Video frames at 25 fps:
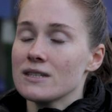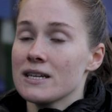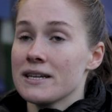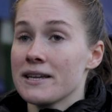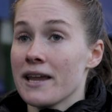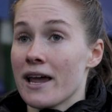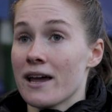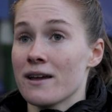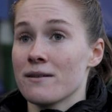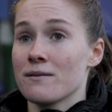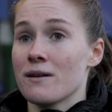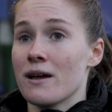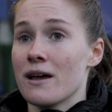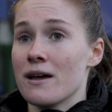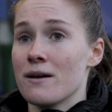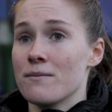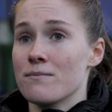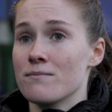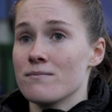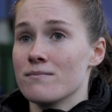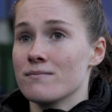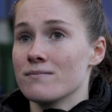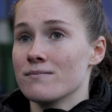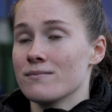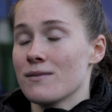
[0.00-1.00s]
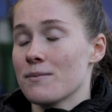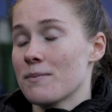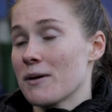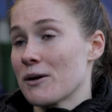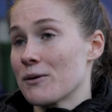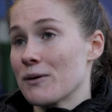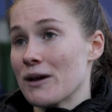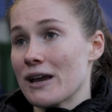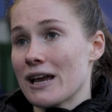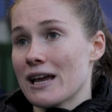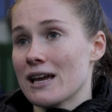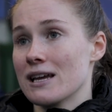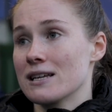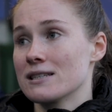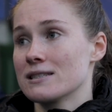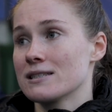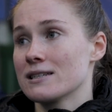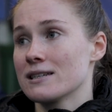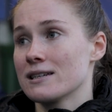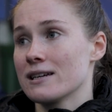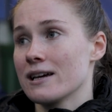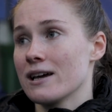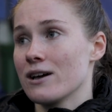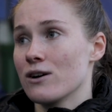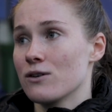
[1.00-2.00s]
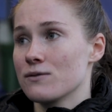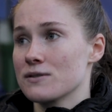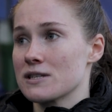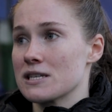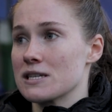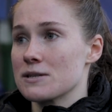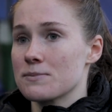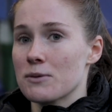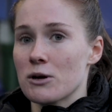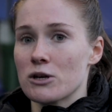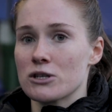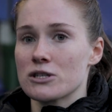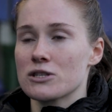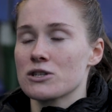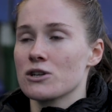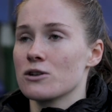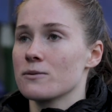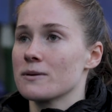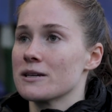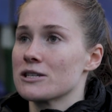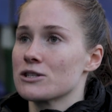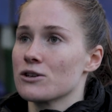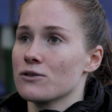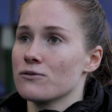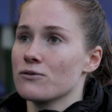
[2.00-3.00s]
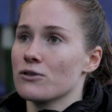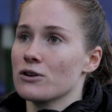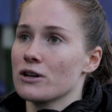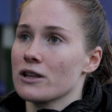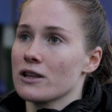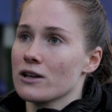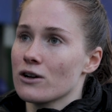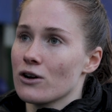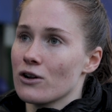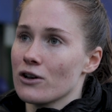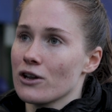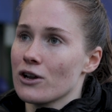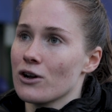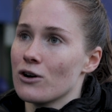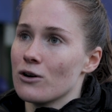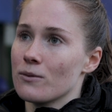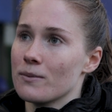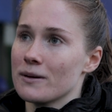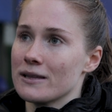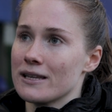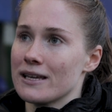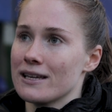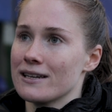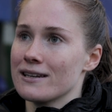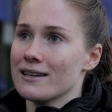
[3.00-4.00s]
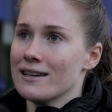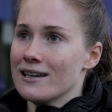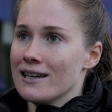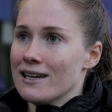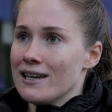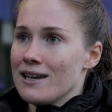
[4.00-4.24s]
Yeah, um, a big week ahead. Uh, obviously Spurs is going to be a tough one in the Conte Cup, and then